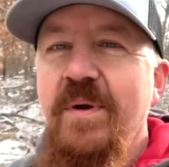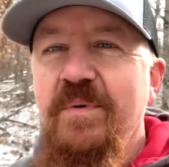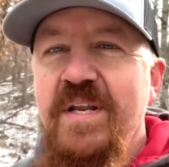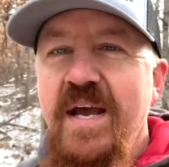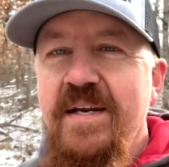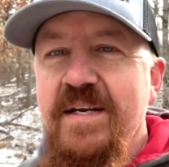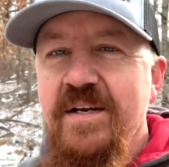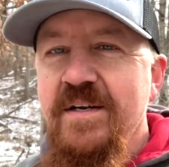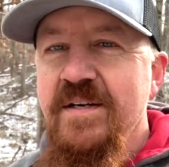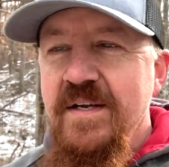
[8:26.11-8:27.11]
we were down
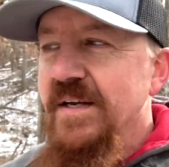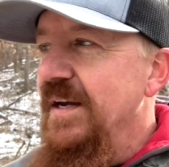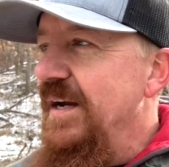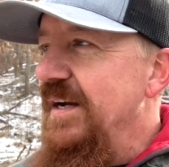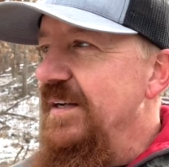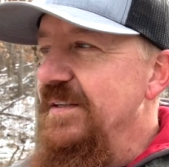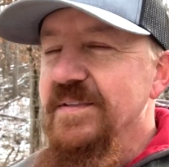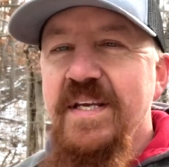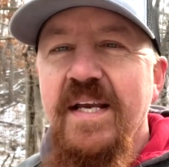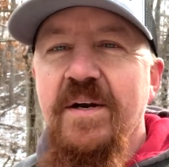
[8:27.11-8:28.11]
here
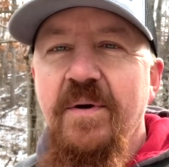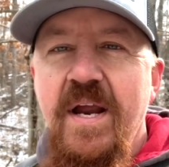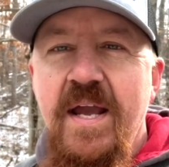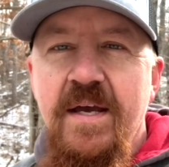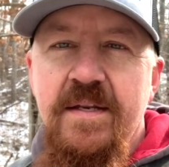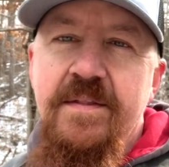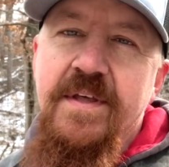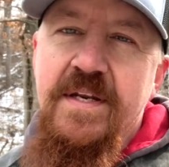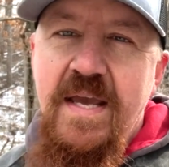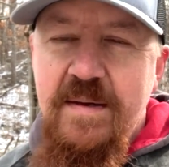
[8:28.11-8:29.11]
digging around,
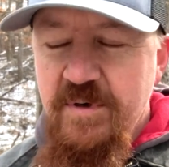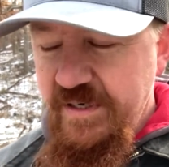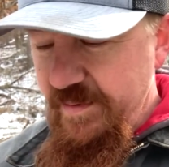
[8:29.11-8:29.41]
the neighbor